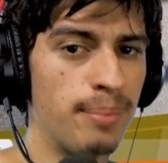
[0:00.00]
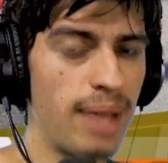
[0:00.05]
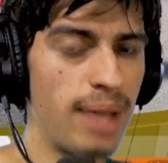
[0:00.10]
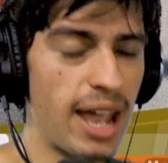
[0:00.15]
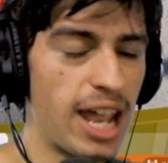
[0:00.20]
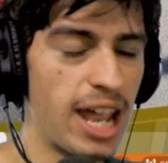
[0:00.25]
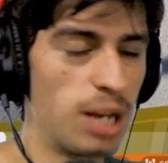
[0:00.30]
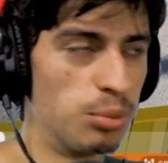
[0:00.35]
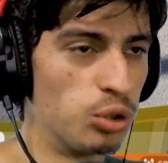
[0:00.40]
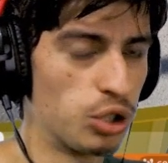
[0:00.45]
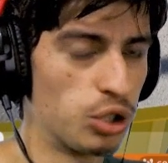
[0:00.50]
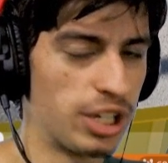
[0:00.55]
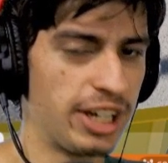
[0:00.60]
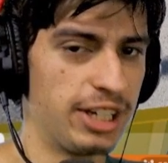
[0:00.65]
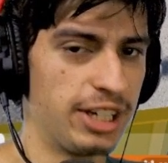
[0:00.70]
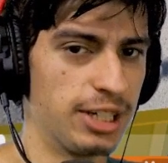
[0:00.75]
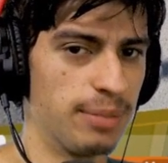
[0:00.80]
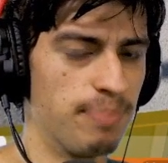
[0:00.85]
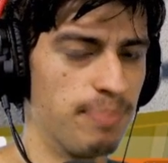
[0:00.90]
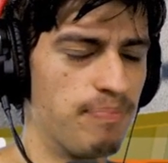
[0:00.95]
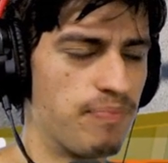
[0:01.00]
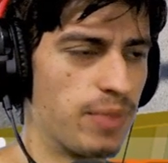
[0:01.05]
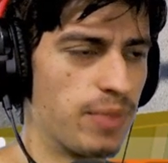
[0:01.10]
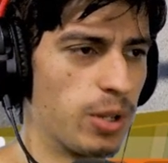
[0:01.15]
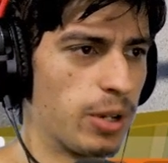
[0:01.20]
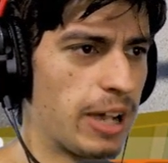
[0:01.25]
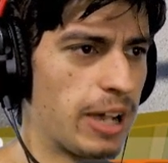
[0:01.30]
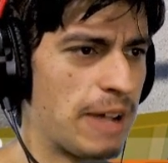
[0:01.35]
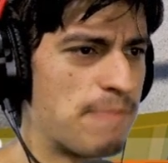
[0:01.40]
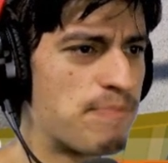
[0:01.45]
Animal Kingdom,
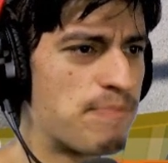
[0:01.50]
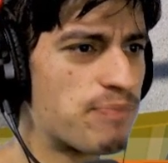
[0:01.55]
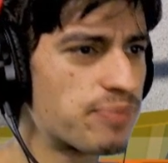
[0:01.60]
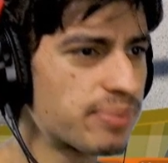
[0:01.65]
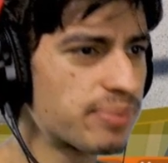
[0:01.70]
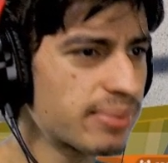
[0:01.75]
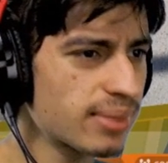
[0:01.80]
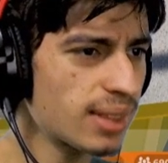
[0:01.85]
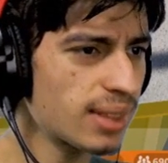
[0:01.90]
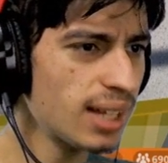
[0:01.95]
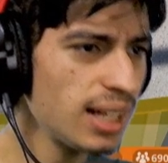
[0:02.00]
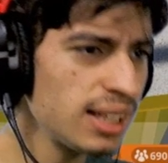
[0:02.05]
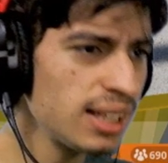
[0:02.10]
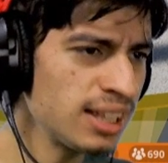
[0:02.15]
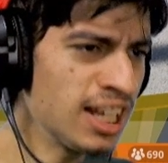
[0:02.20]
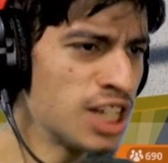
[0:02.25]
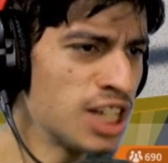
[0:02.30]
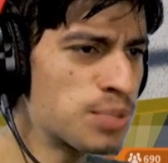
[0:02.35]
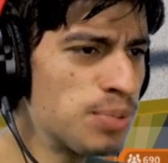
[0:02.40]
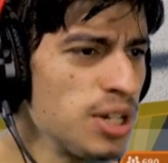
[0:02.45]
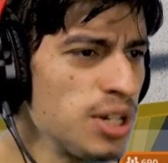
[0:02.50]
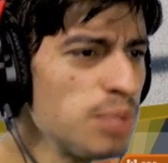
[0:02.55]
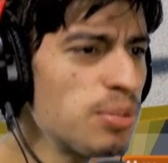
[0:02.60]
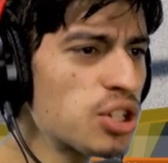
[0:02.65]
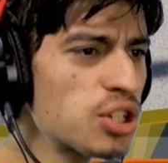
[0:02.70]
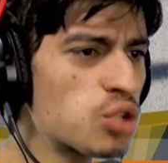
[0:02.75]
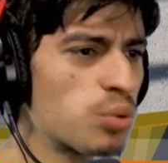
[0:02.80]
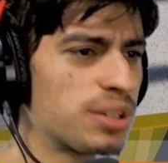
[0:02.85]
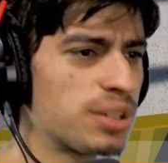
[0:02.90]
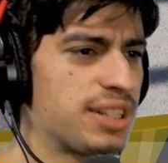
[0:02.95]
okay? That's pretty
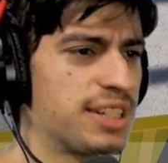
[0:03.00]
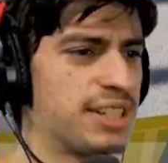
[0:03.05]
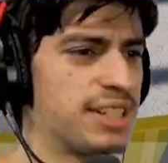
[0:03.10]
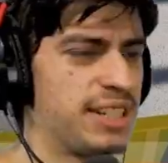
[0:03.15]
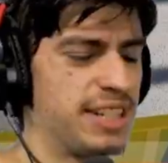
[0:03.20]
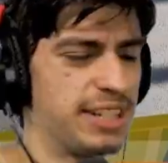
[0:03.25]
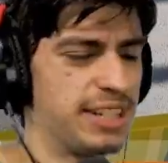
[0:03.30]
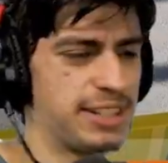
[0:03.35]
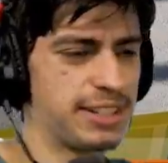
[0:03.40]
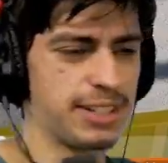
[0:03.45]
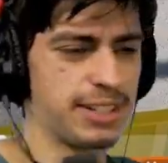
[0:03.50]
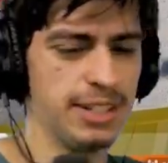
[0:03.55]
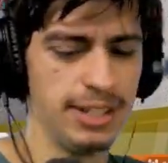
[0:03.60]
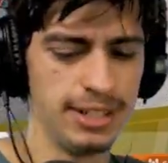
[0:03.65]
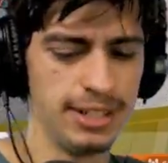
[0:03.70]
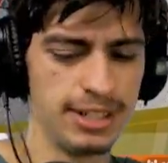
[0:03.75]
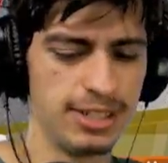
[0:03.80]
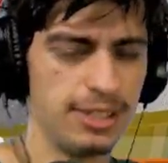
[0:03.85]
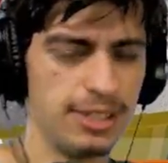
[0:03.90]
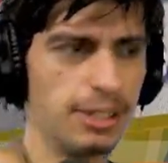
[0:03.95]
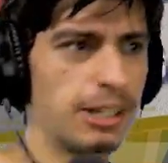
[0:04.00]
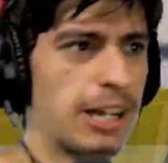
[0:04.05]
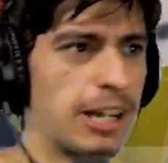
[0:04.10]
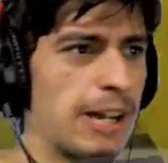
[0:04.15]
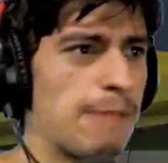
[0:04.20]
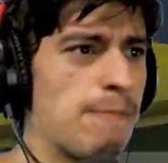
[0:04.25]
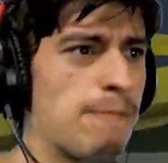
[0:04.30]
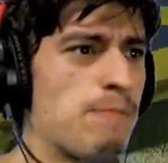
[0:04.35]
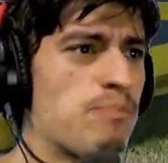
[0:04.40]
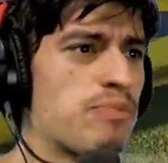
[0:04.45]
much what this is,
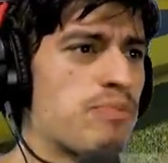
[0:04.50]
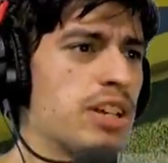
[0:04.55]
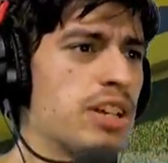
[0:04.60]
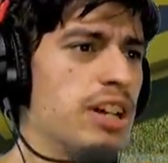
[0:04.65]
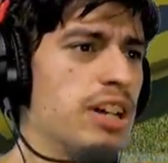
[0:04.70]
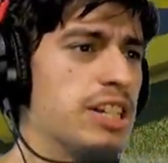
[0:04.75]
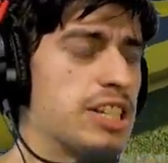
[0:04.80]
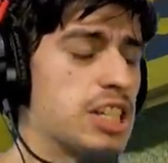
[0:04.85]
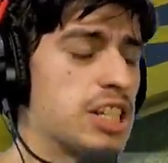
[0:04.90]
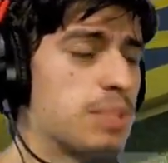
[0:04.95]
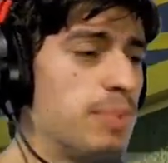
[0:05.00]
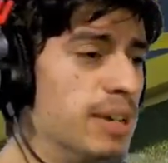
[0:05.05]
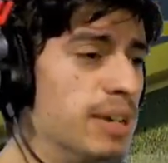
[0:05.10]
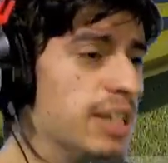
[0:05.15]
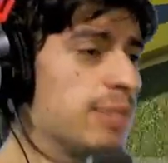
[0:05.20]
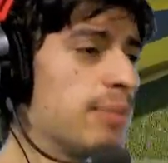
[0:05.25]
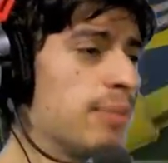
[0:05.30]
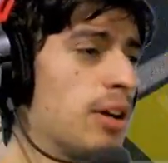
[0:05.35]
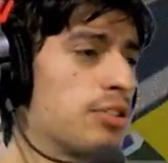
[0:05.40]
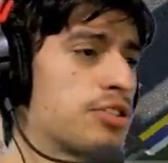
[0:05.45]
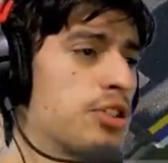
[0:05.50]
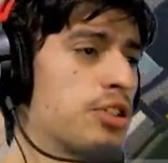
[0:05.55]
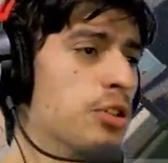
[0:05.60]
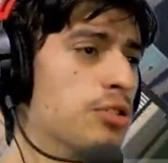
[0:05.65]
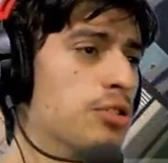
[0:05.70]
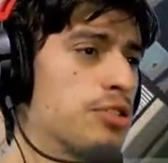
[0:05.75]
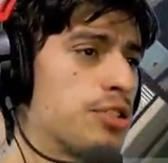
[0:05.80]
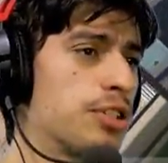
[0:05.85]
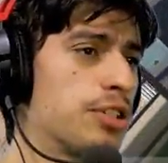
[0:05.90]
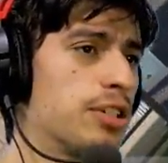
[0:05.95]
okay? It's a spinning mouse
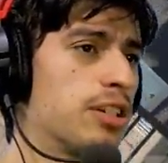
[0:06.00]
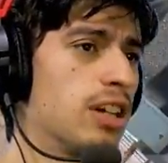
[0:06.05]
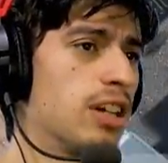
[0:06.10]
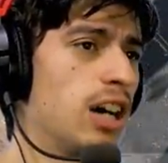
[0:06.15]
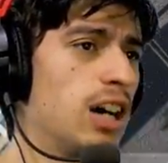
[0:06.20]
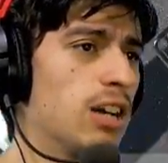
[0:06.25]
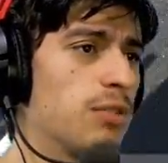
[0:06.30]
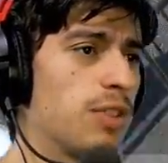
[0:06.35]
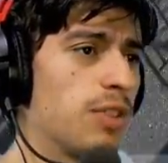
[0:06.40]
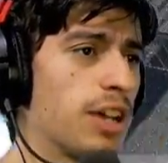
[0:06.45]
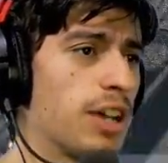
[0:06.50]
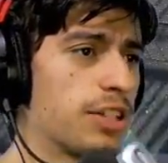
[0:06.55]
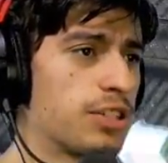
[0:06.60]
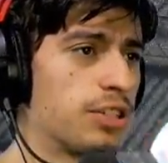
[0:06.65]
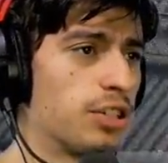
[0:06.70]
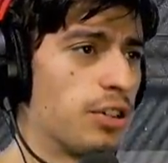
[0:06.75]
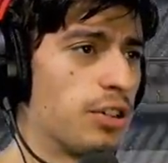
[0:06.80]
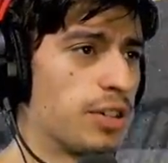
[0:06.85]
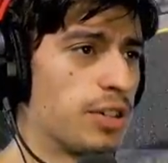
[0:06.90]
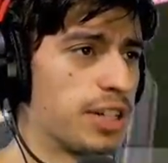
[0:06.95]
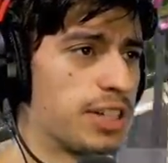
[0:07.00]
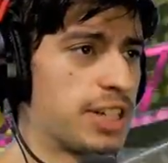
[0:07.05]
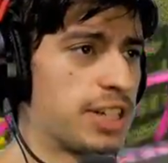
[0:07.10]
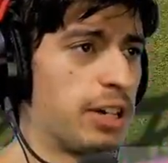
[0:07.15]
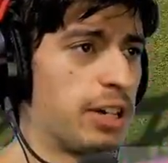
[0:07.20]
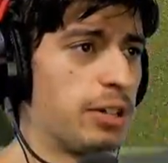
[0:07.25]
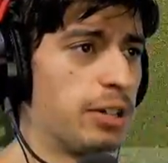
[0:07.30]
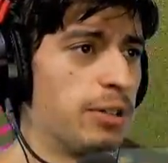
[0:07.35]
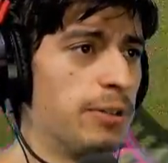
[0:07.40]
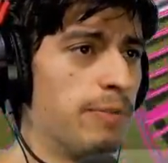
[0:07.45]
coaster, if you guys can already
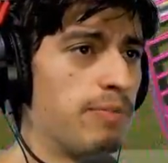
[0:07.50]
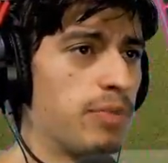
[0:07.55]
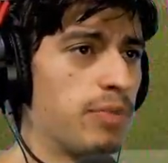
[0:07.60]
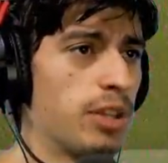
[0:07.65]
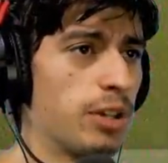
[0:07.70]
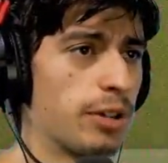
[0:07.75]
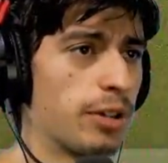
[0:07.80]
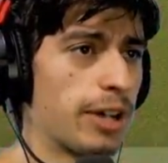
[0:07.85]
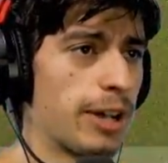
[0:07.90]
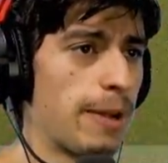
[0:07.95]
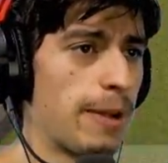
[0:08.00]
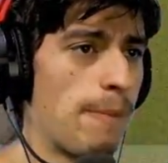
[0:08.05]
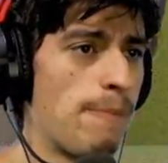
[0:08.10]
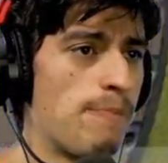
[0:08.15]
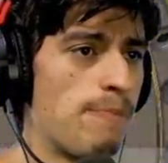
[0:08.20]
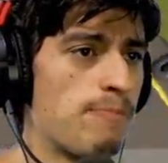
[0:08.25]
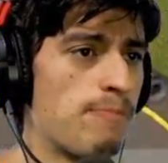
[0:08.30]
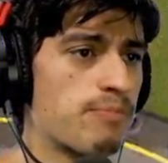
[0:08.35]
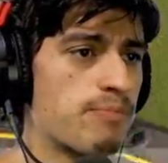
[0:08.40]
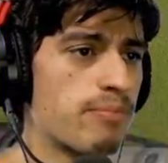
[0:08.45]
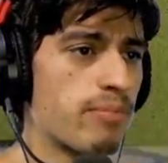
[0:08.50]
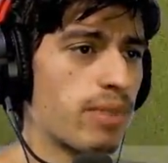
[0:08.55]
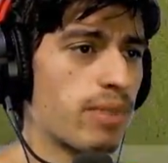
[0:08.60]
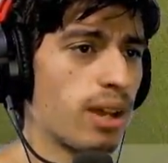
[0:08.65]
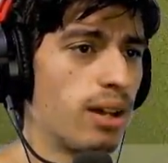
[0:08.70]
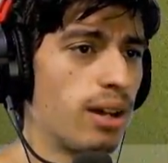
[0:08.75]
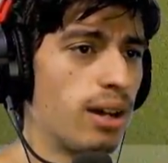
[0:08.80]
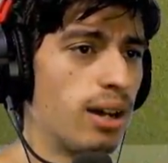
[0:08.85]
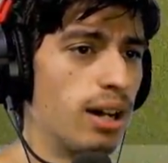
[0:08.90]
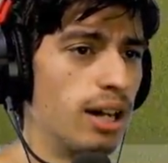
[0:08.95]
tell, okay?
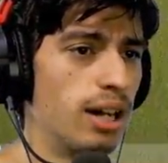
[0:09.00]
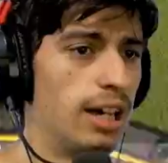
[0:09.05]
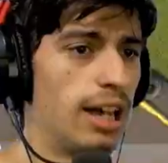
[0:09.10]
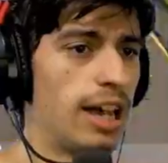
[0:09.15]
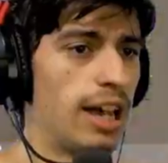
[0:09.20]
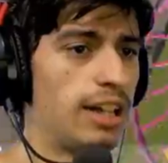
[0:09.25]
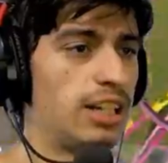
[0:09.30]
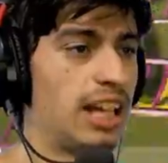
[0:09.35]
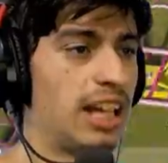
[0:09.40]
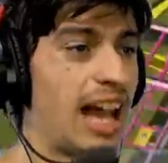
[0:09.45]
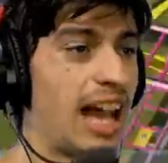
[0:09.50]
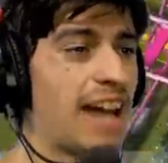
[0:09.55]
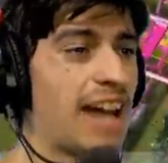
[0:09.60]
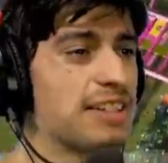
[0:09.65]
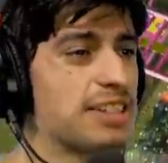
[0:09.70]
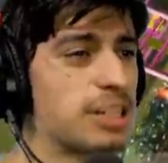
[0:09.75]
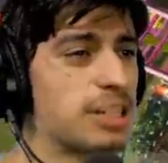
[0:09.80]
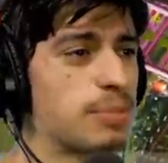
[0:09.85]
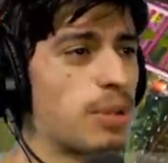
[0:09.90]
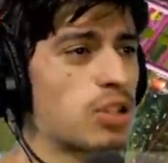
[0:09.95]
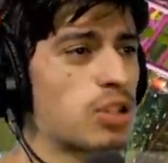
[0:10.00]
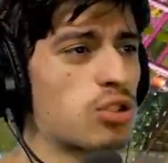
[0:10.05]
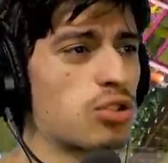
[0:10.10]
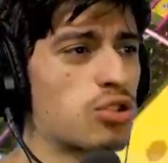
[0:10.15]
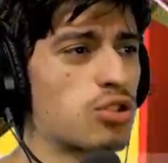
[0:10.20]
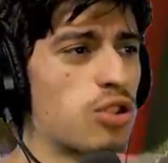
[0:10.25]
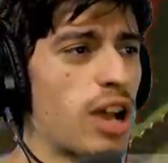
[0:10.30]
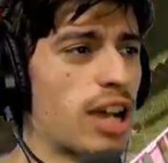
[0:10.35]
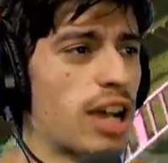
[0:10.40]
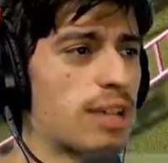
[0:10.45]
And it has a special
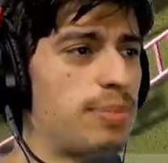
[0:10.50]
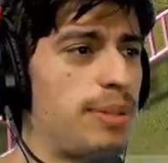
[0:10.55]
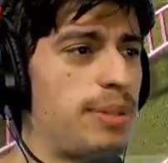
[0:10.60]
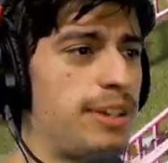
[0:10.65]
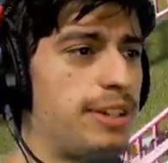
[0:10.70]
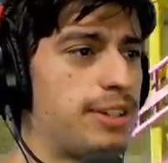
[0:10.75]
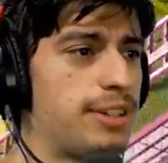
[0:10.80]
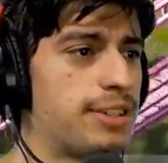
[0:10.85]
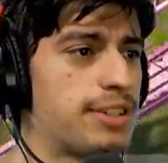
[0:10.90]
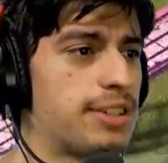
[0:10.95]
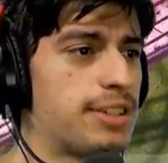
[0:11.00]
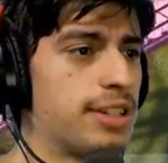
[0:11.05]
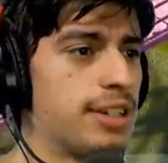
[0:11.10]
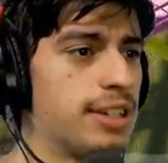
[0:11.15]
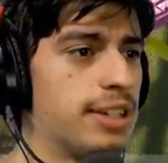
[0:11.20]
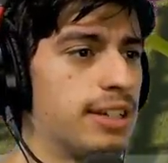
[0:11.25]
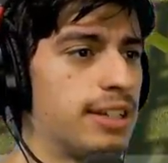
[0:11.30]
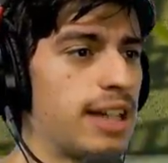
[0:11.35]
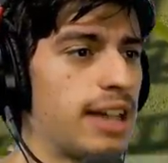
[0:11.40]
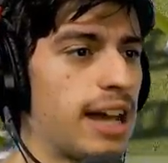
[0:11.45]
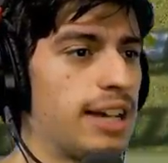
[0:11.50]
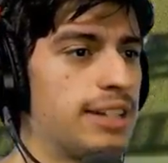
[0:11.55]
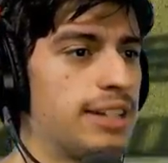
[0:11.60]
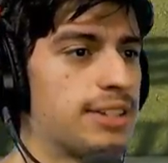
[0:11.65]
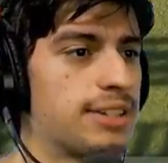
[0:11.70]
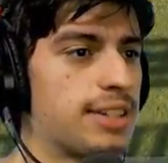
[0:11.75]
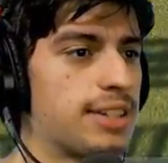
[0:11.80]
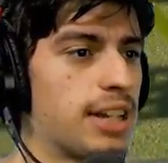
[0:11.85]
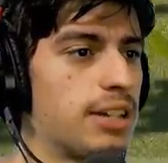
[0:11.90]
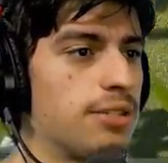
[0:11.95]
track piece that
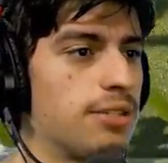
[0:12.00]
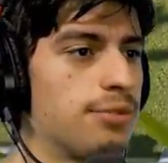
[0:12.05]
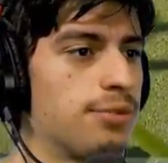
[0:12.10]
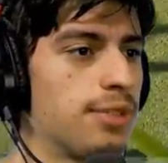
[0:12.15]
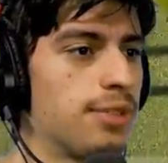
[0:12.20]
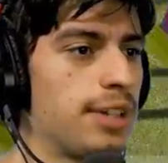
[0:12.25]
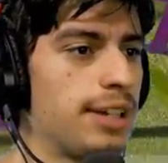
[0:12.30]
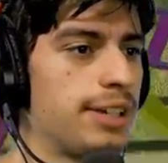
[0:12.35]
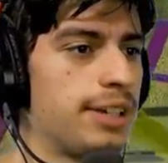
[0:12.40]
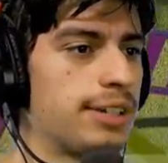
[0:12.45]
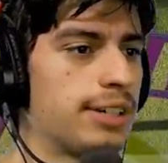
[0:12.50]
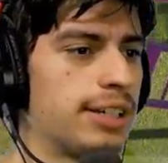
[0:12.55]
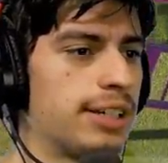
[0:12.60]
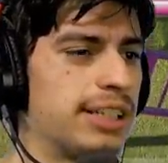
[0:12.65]
instead of, like,